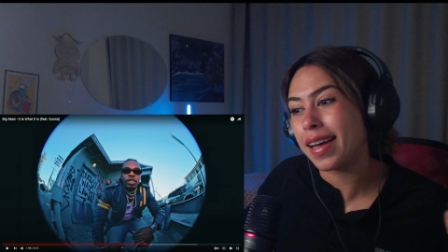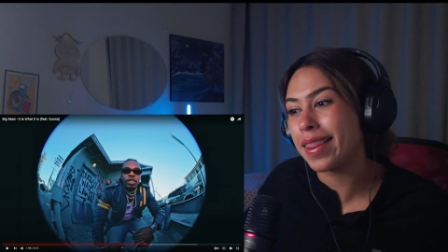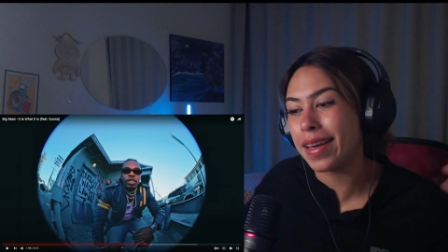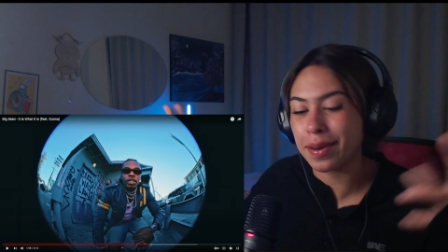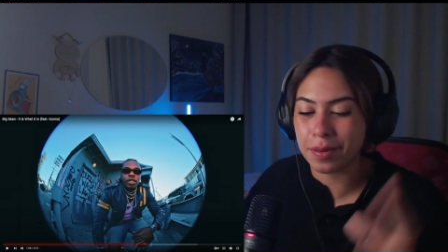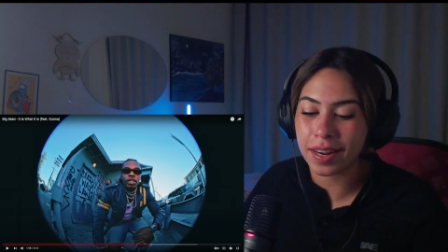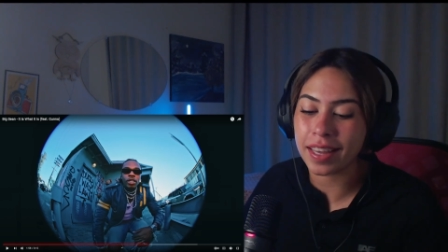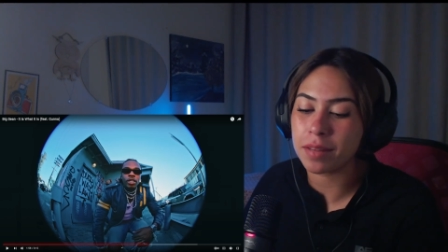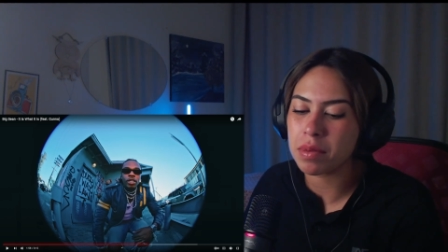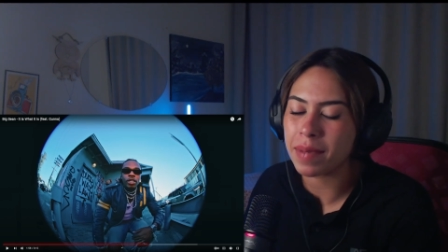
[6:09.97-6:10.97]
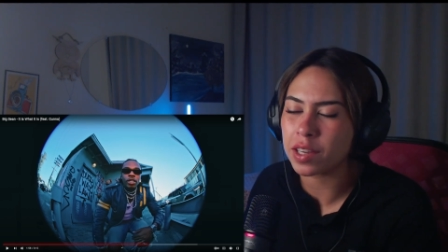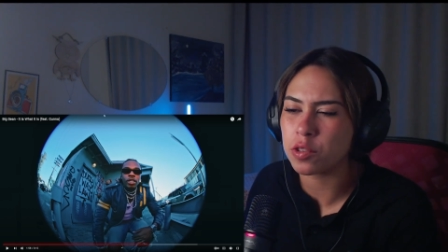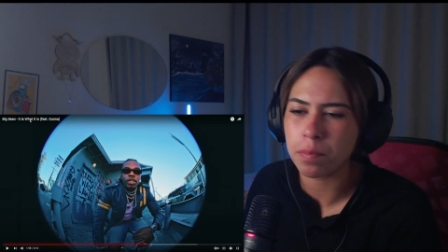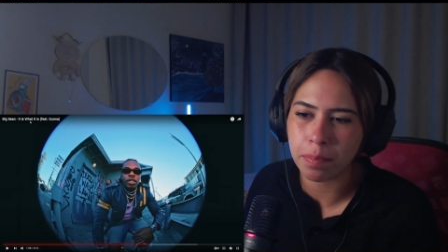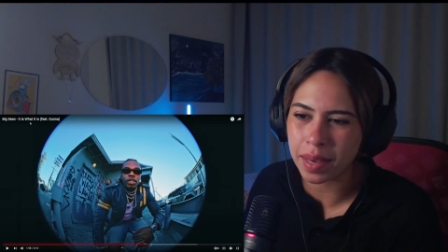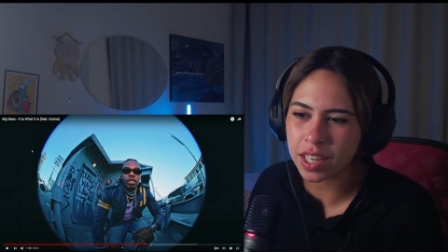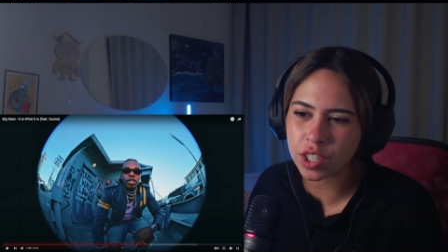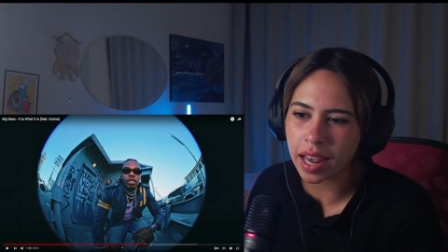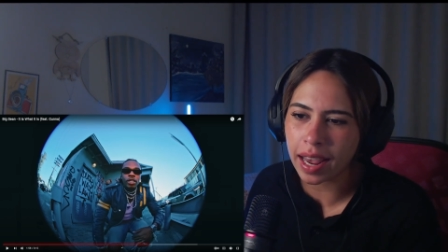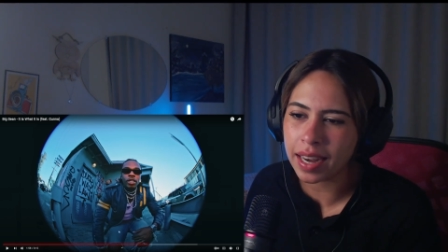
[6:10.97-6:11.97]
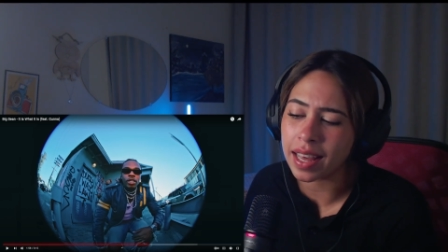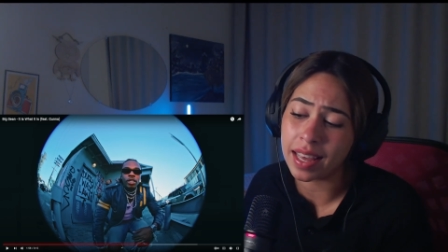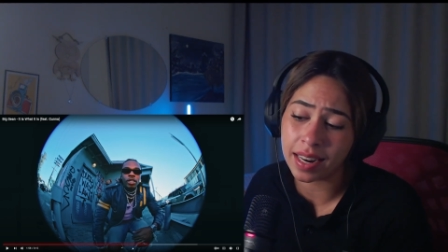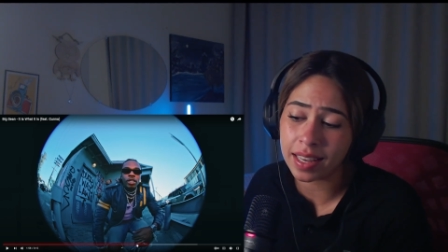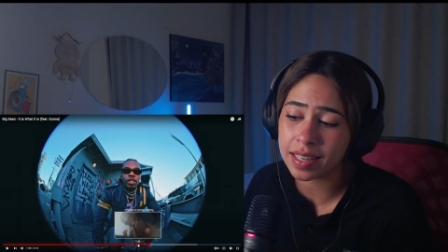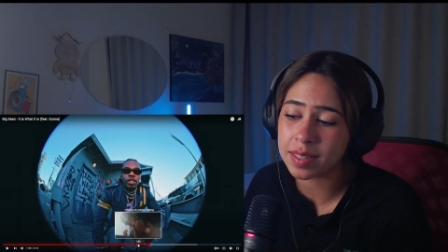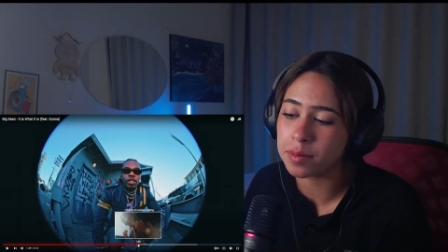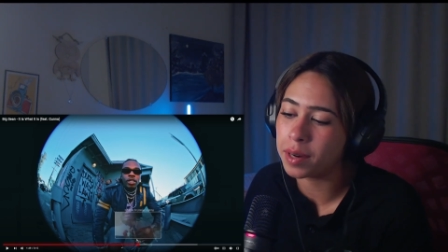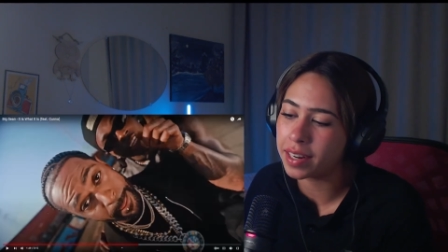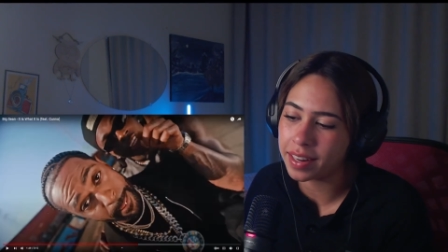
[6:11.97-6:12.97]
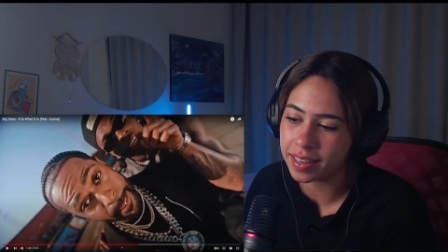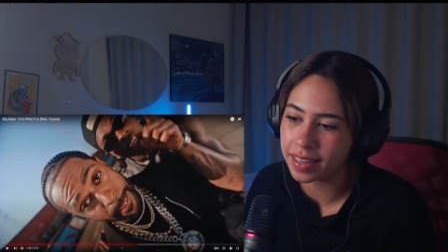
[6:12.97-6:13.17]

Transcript: And then we're gonna be back to Big Shane, It Is What It